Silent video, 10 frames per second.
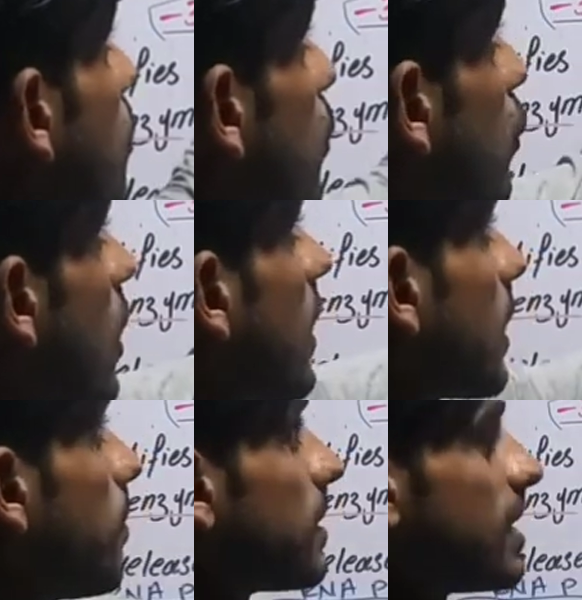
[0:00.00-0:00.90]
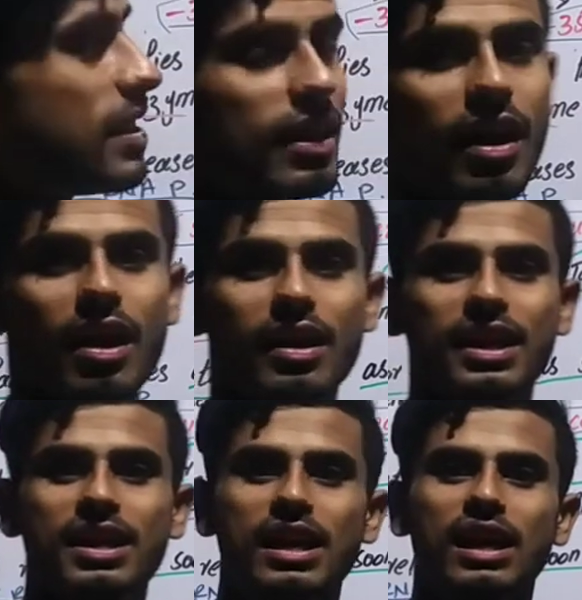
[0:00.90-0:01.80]
of prokaryotic messenger
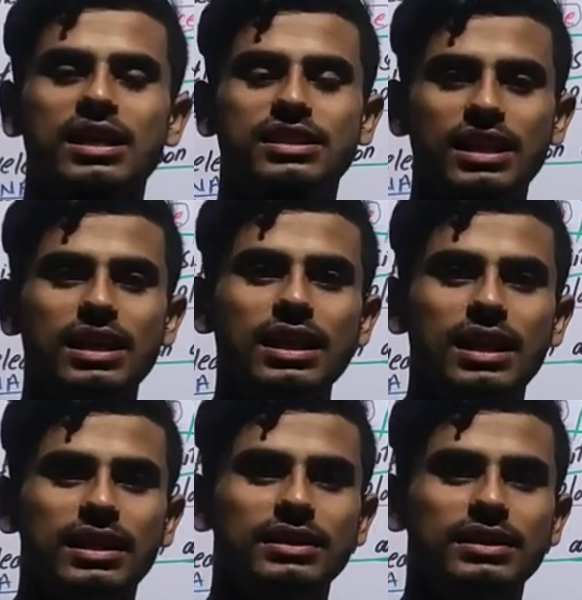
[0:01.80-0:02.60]
RNA. Still